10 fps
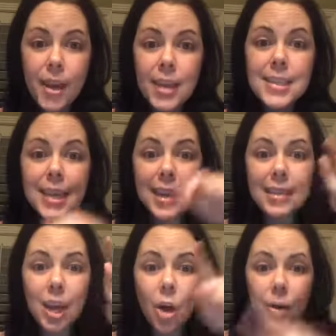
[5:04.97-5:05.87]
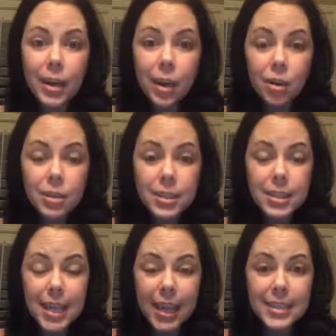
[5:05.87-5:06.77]
to get the coconut
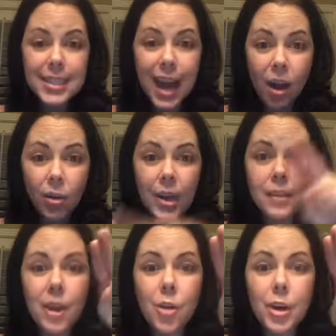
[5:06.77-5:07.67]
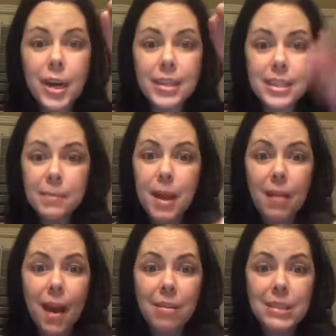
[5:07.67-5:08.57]
taste out and the coconut smell
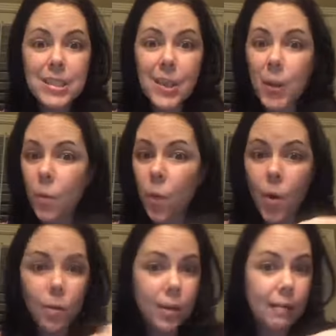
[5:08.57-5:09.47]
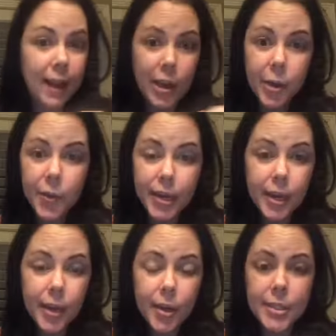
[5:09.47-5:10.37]
out. So you won't look like a
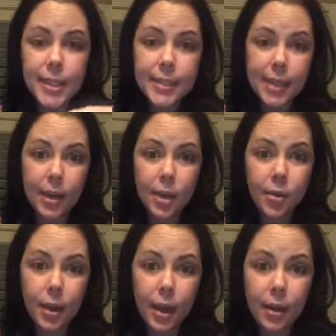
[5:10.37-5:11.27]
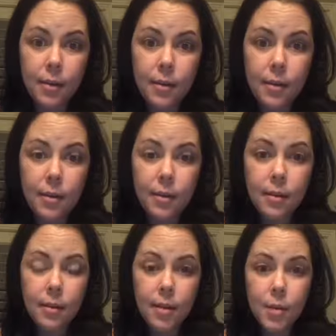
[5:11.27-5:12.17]
coconut or taste like a coconut.
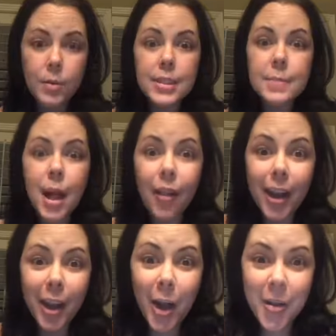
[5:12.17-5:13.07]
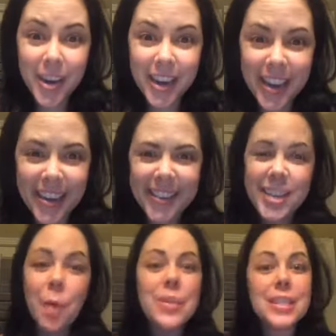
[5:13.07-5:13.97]
You won't smell like a coconut.
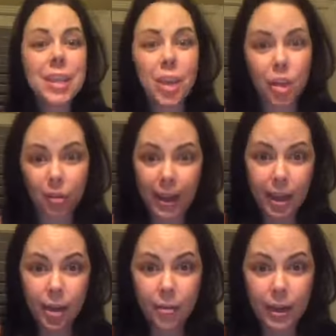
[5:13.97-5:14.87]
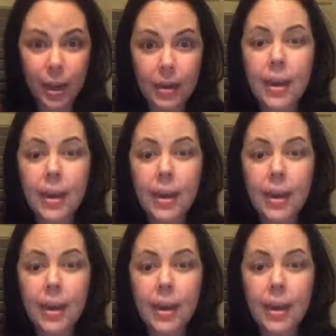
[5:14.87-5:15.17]
No one's going to look like a coconut.